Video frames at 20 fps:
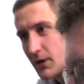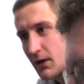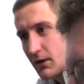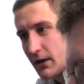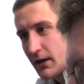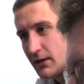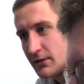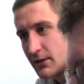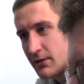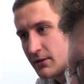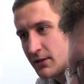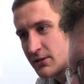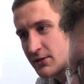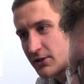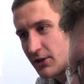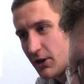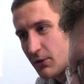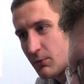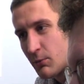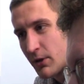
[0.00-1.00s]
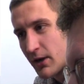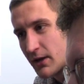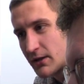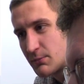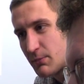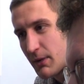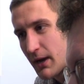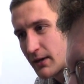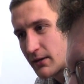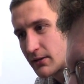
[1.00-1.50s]
Okay, so this time we
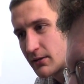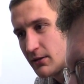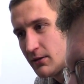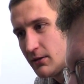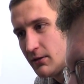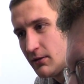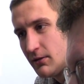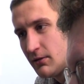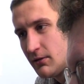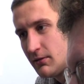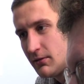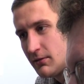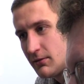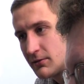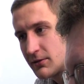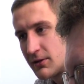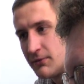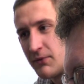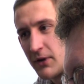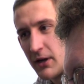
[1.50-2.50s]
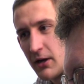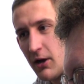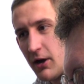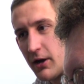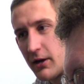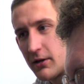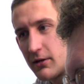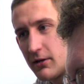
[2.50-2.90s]
expect something like